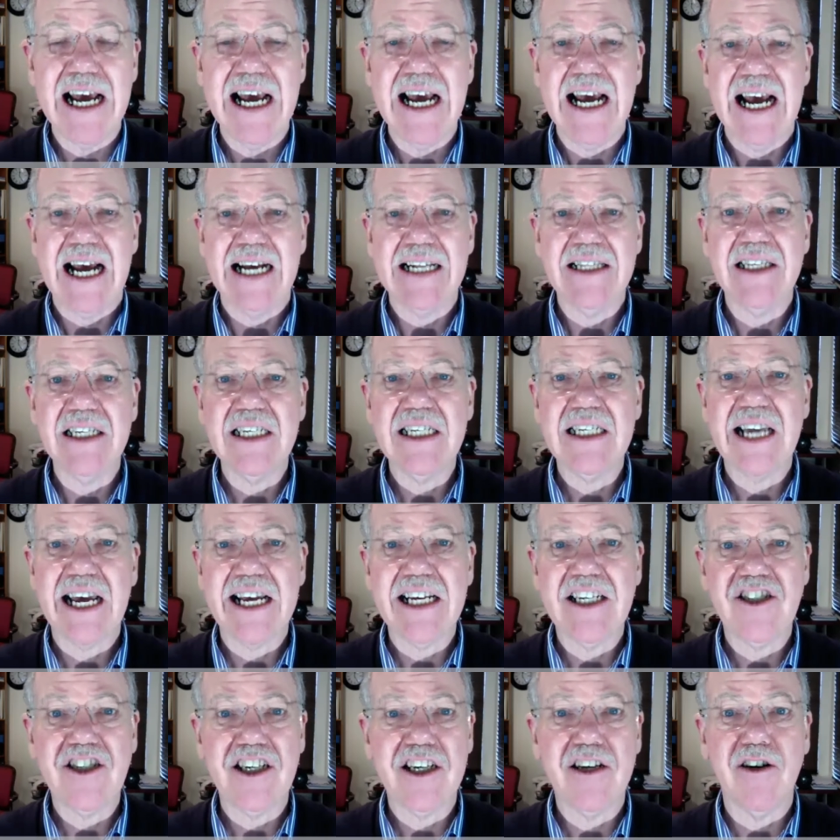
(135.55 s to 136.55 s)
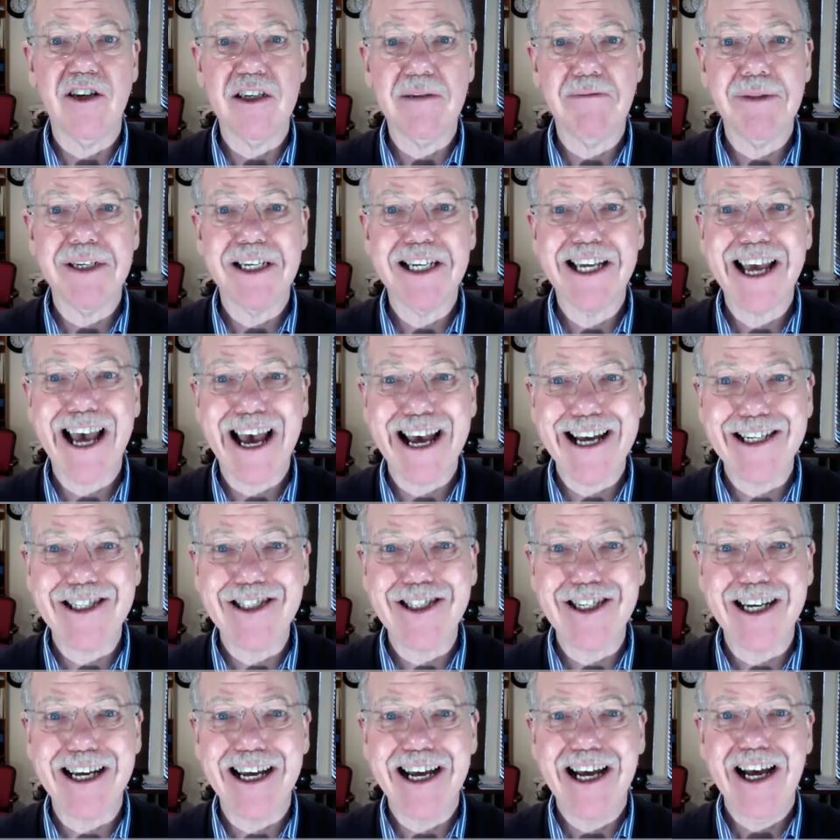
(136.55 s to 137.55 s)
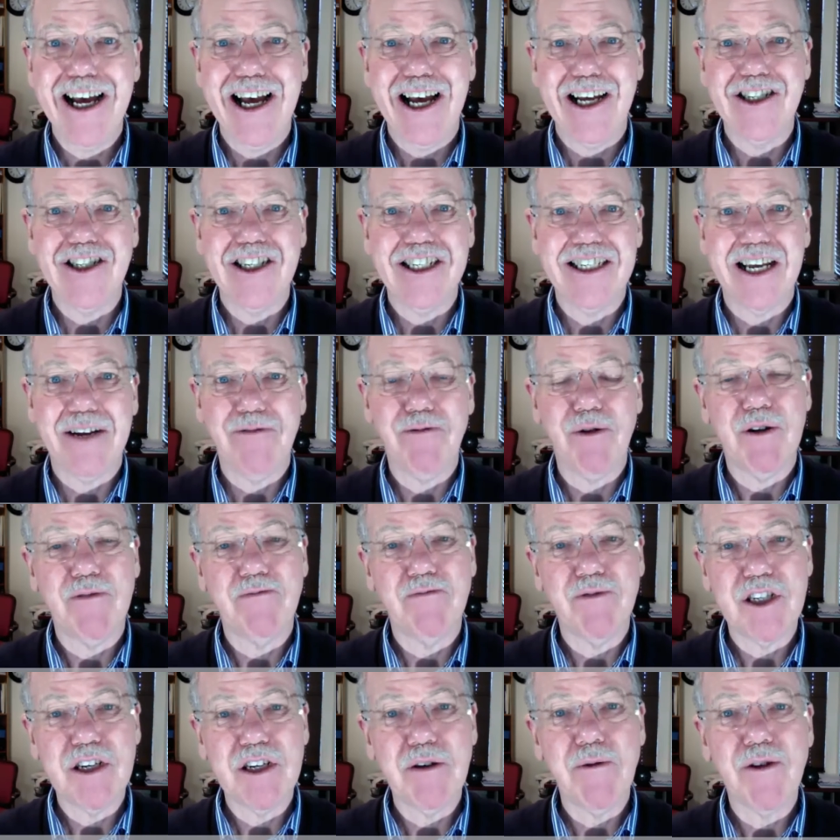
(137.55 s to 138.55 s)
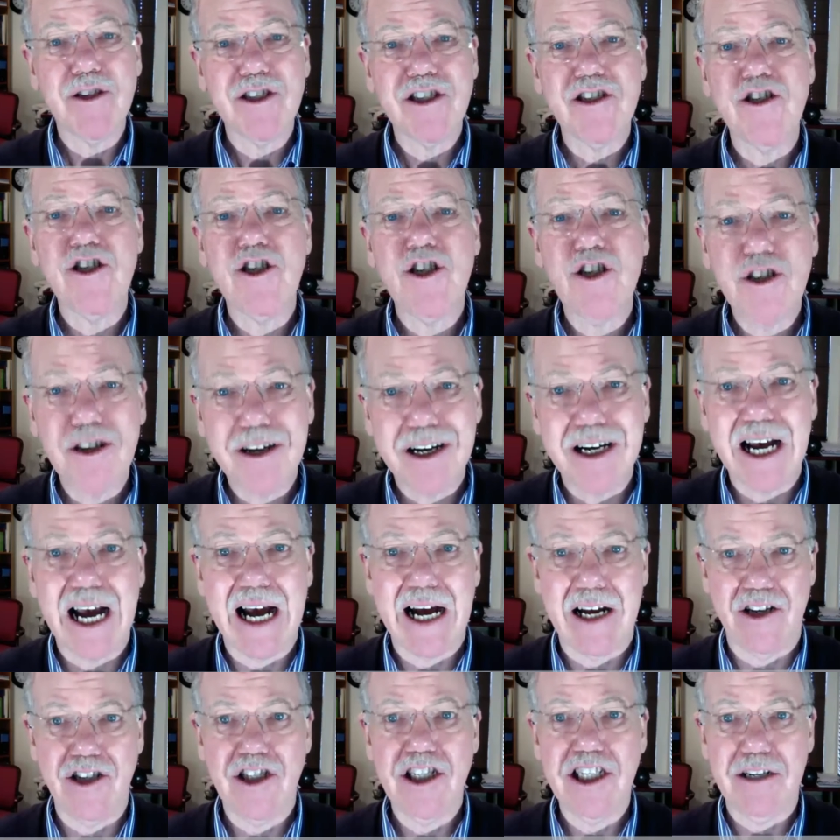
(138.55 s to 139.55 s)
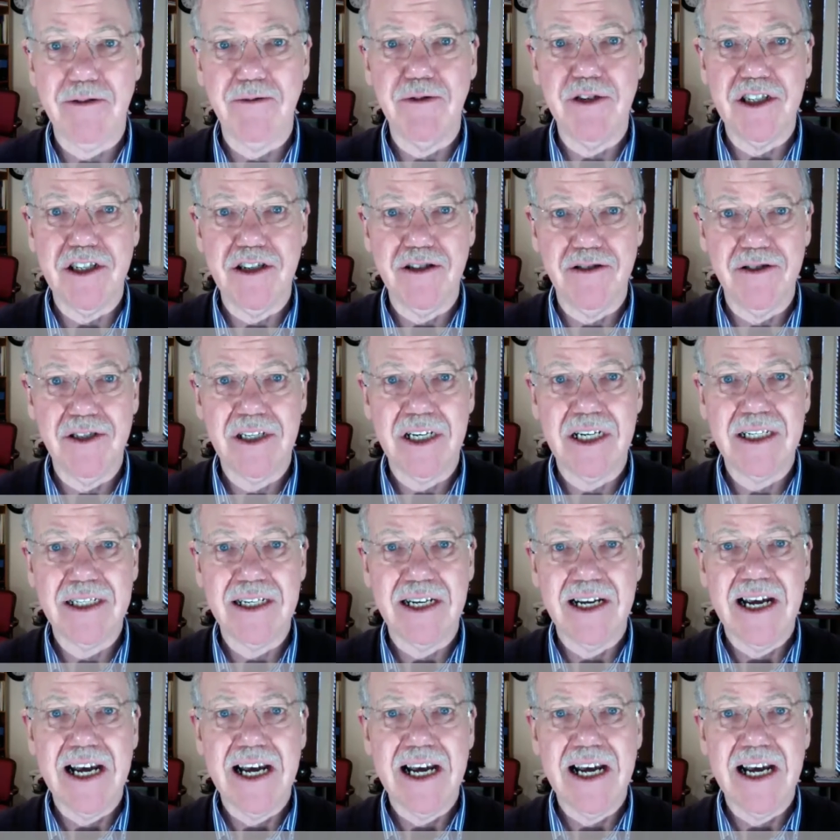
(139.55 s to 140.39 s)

At this stage, she got a bit cagey, and she said, well, she wasn't sure how she would use it.